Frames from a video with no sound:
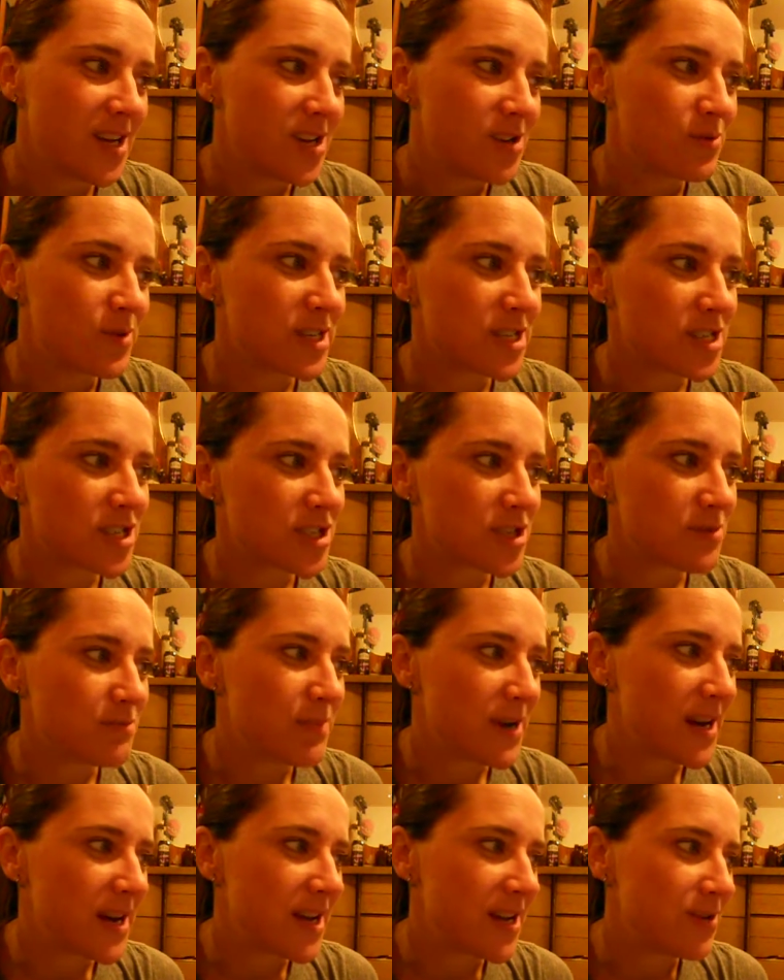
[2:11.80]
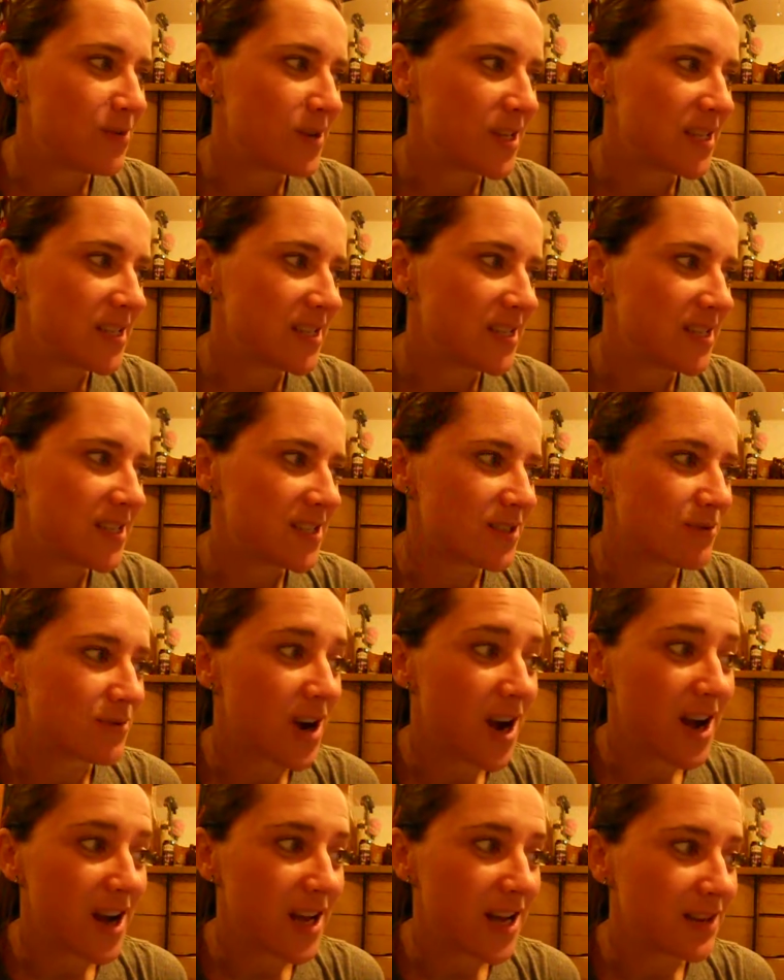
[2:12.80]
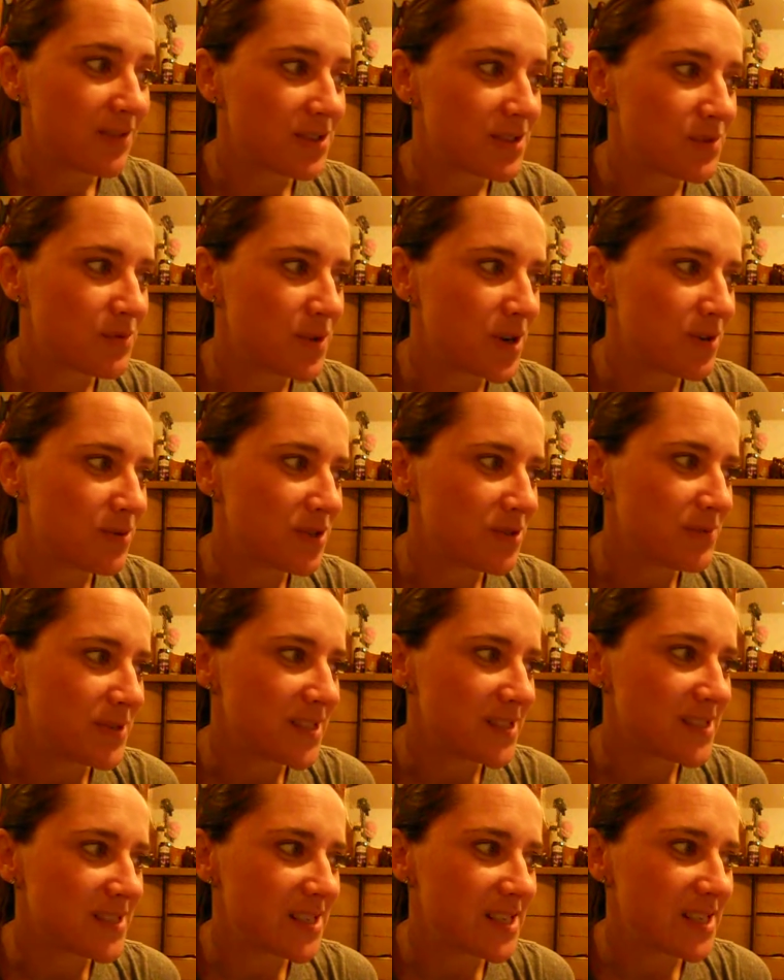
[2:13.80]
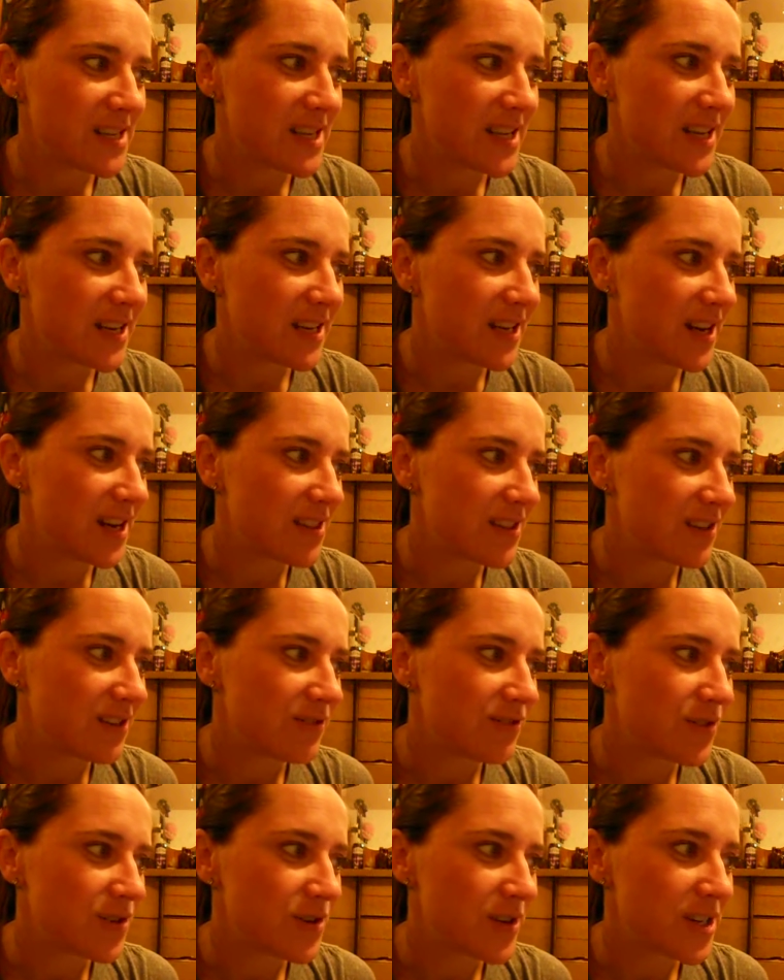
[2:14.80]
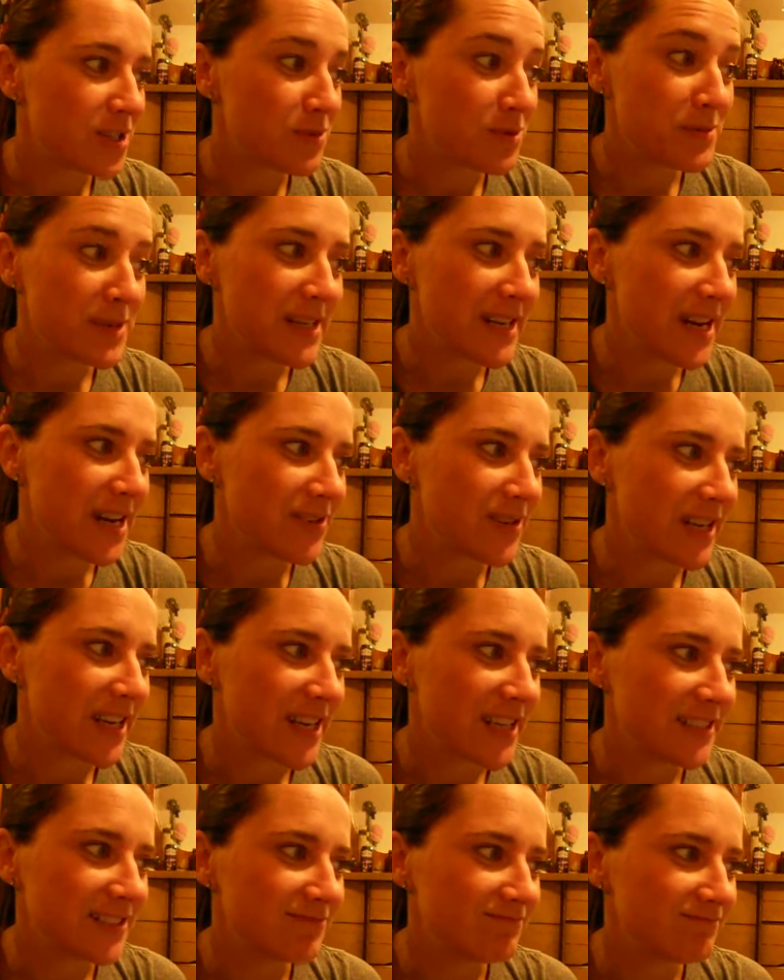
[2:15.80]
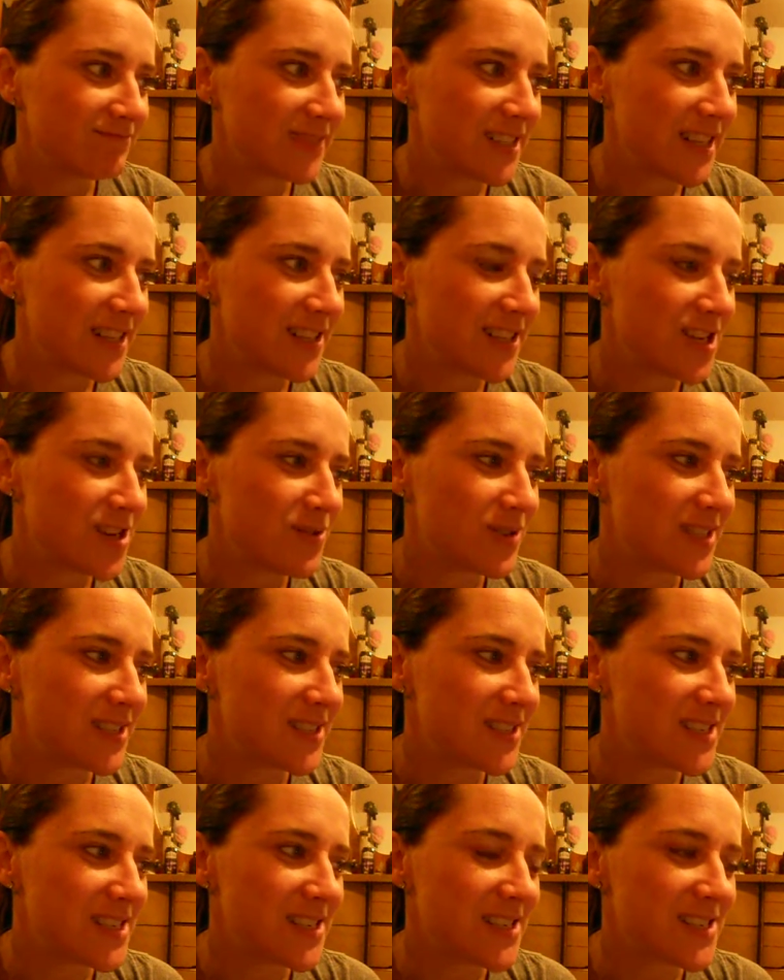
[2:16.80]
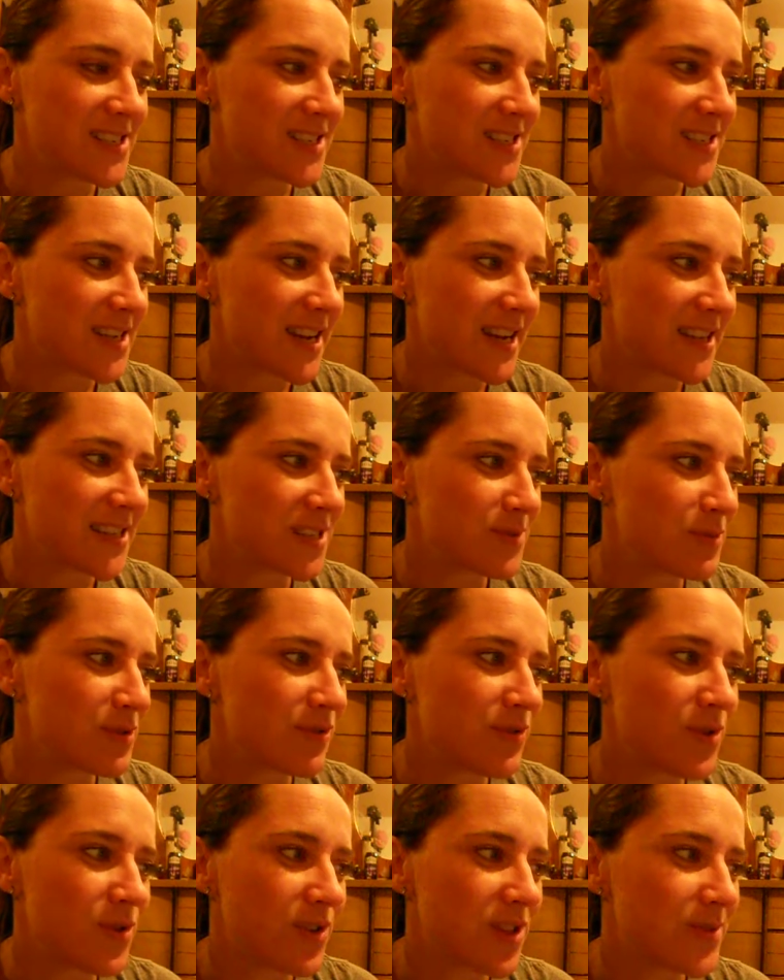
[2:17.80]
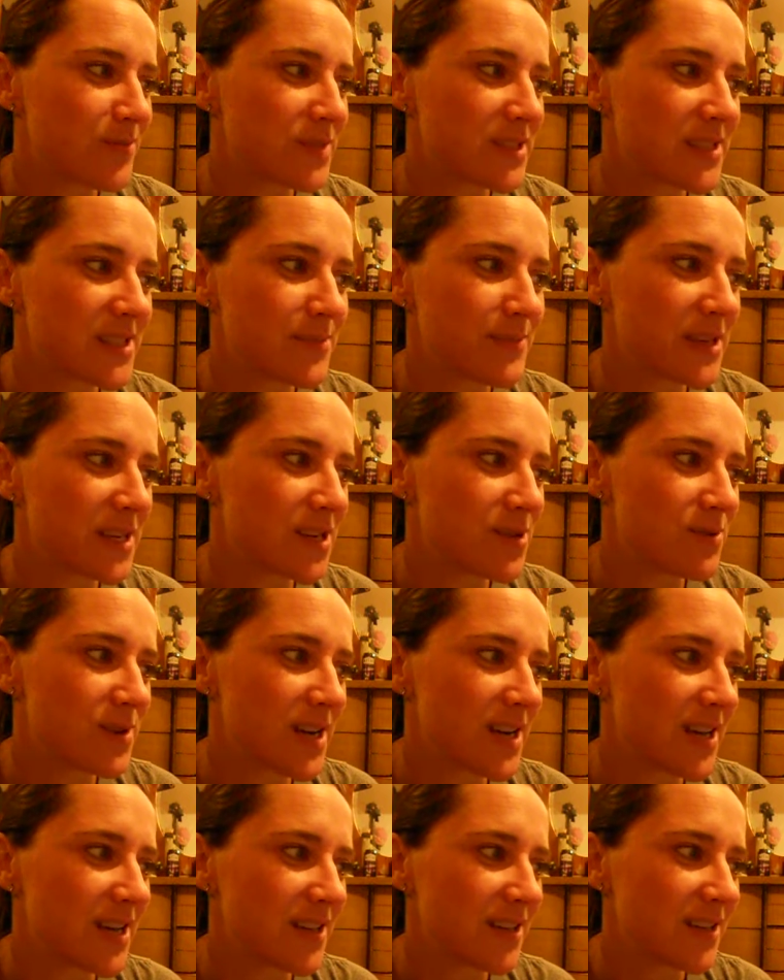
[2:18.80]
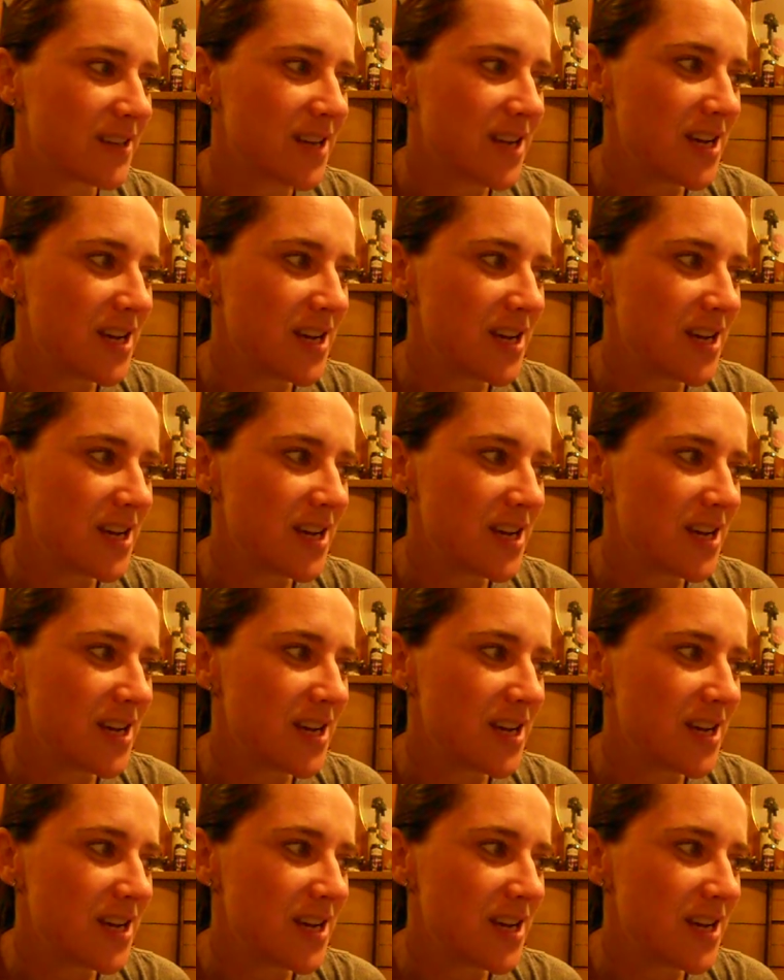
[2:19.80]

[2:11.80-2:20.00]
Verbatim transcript: Which, by when it arrives, won't be seen then either, for it will be now again, and no one sees the seconds before them slipping away.